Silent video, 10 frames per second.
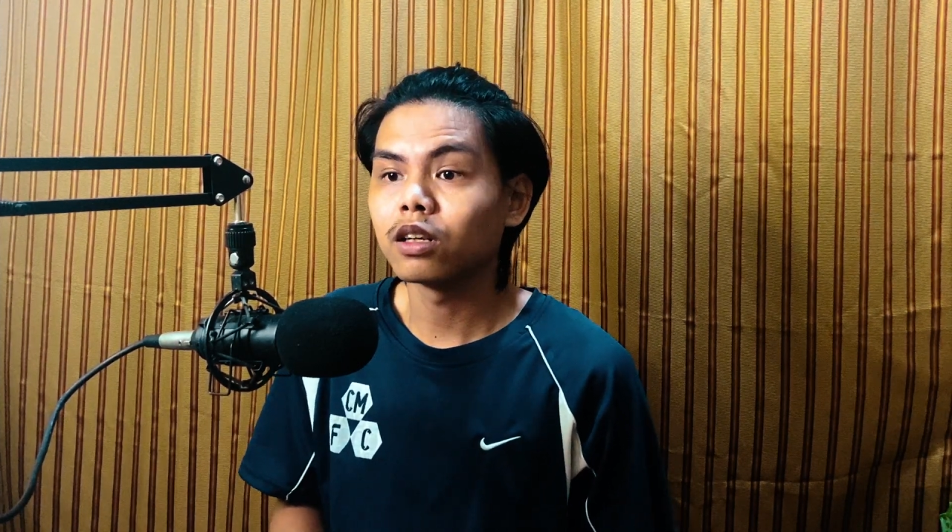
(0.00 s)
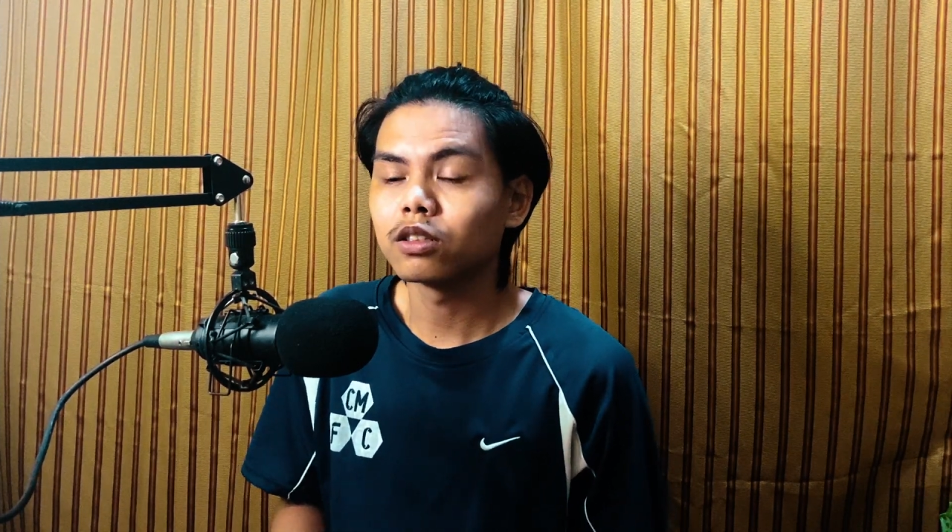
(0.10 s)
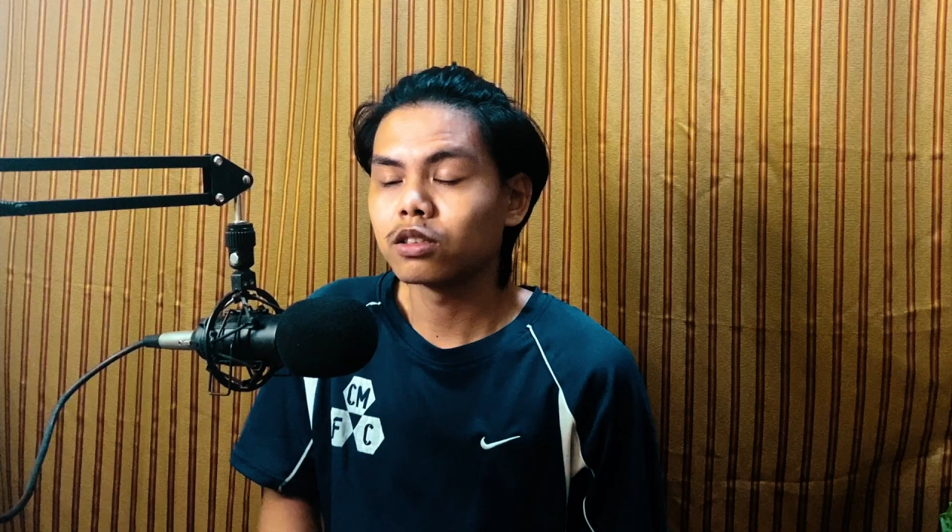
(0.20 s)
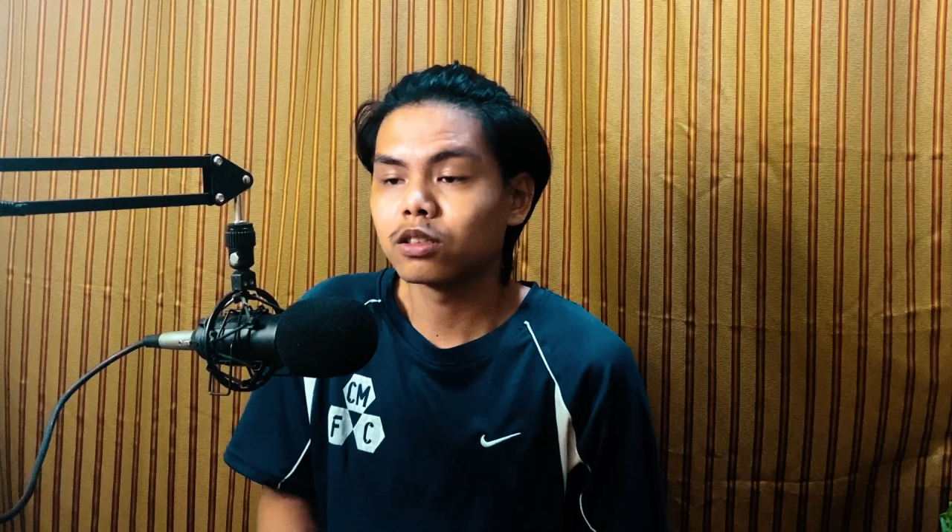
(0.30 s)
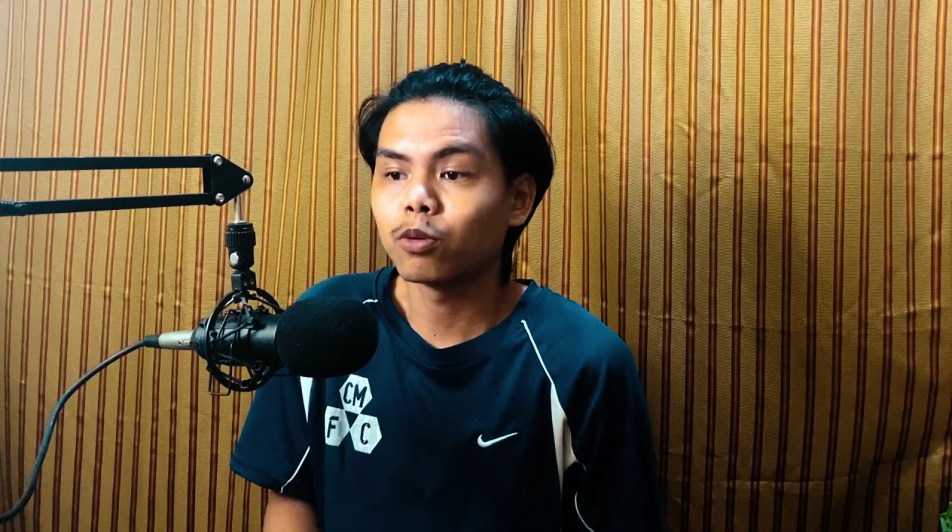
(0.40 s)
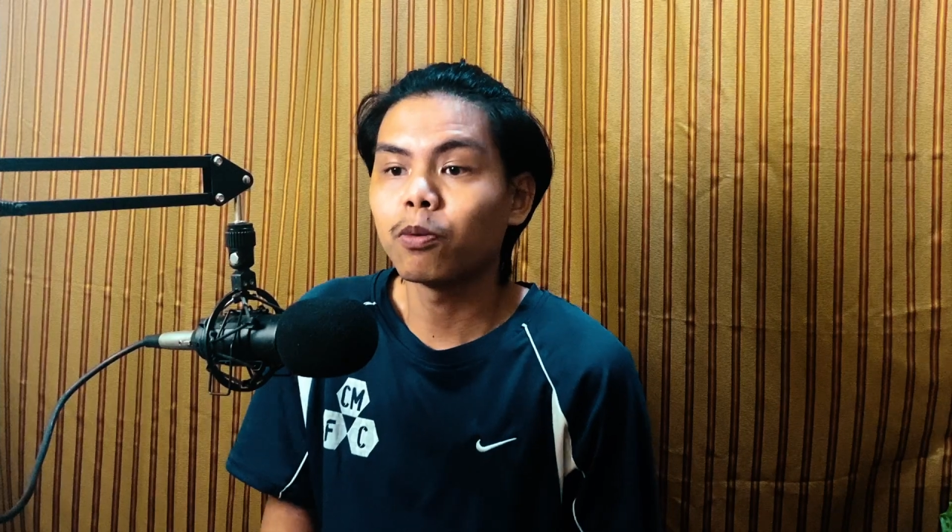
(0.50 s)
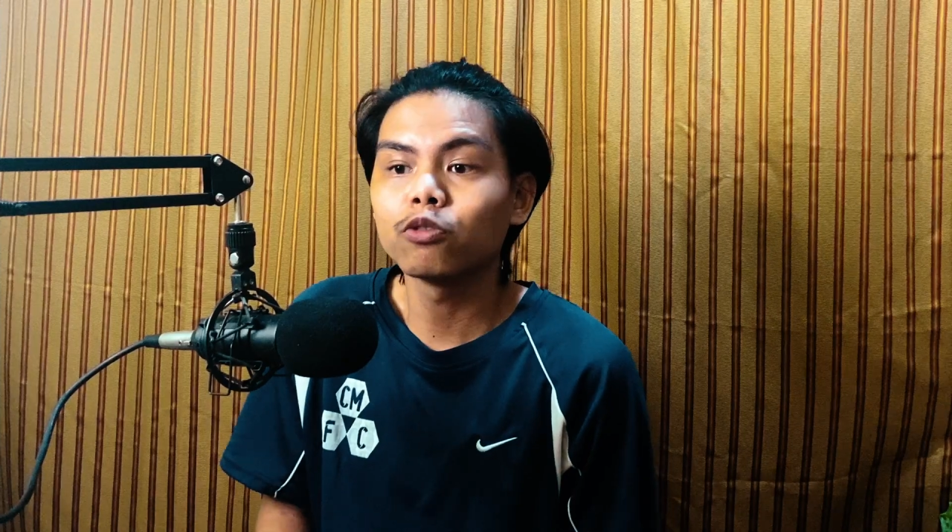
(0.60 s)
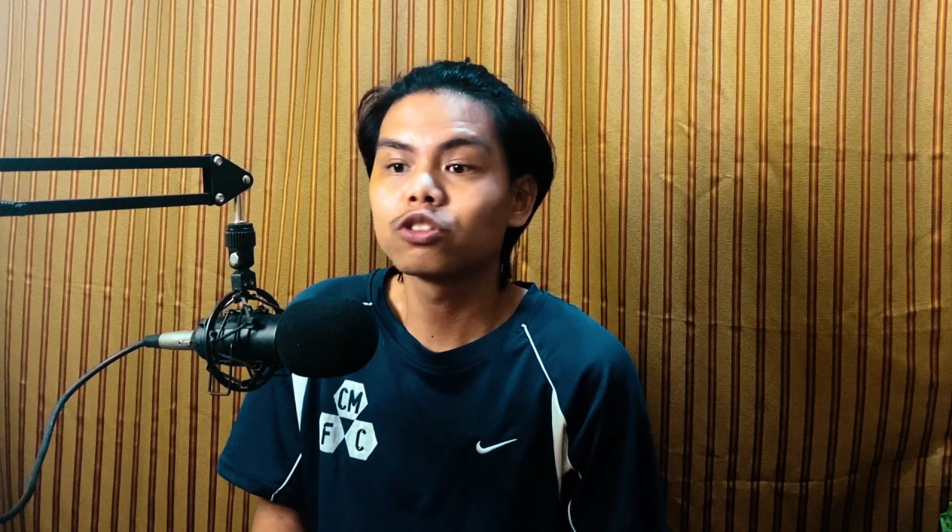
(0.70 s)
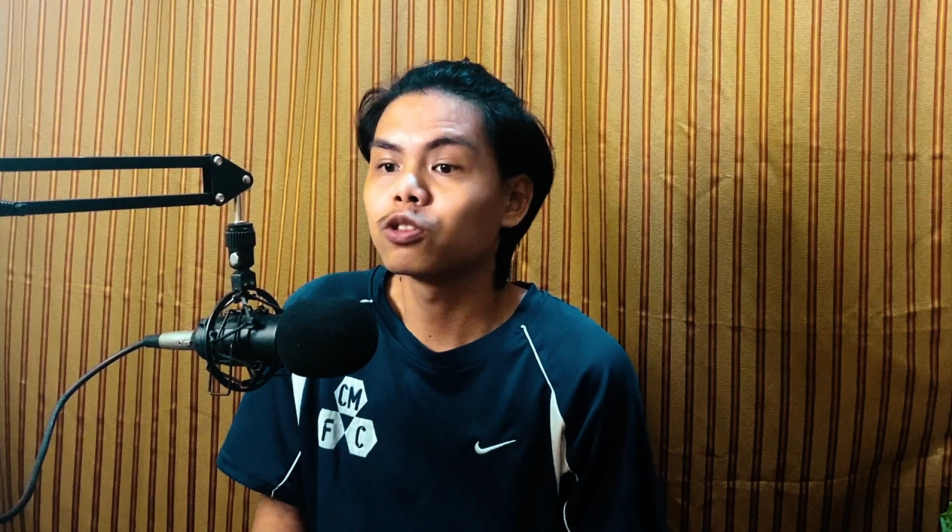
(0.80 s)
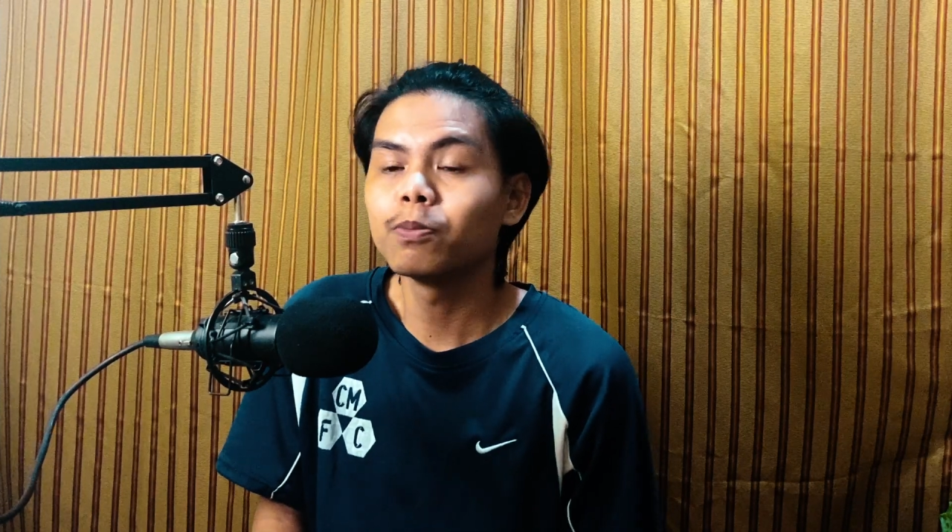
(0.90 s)

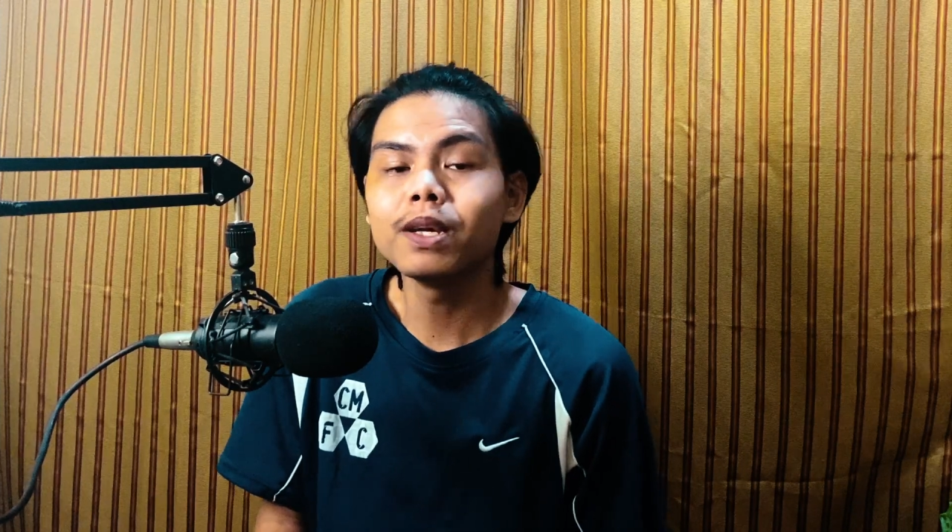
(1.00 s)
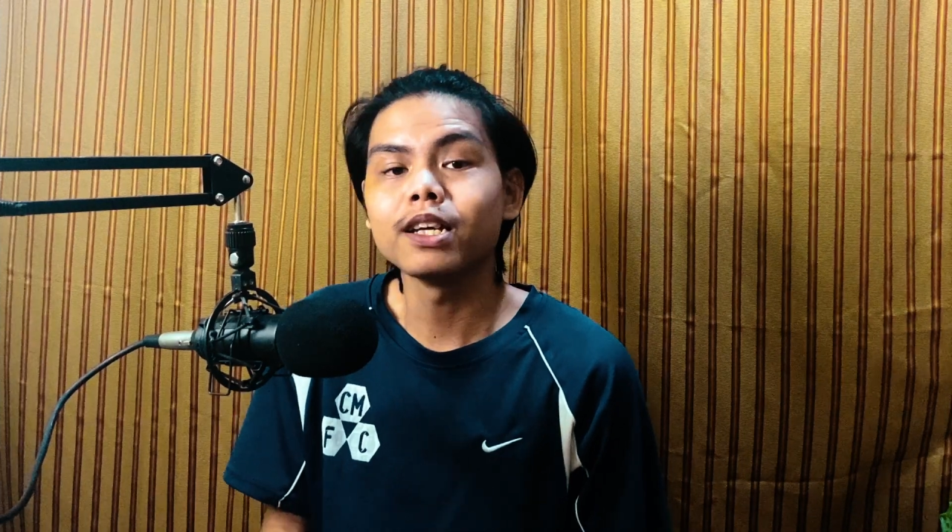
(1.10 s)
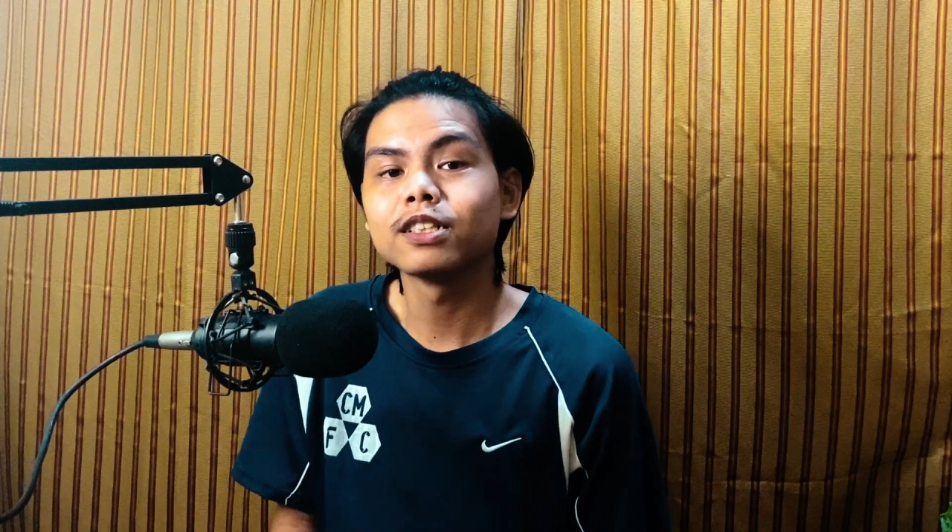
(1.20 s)
supposed to be.